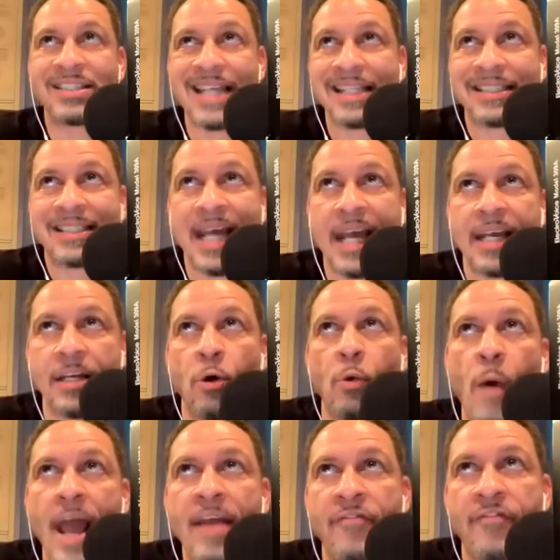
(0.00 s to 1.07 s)
that's taken
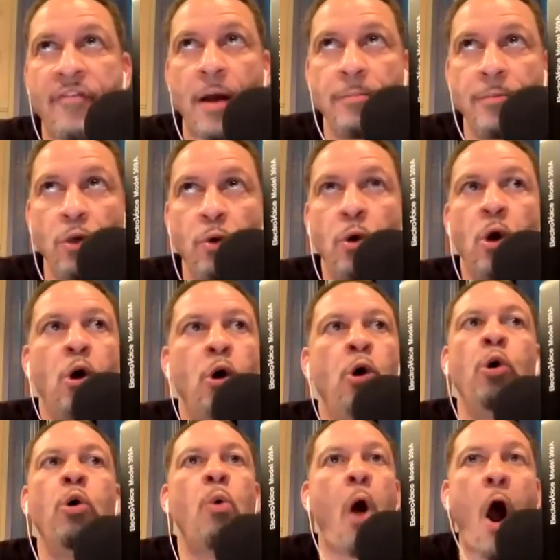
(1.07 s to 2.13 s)
away from you,
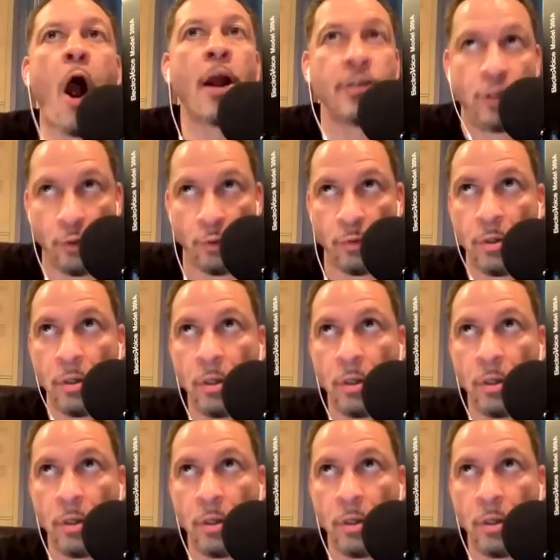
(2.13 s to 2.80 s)
who are you?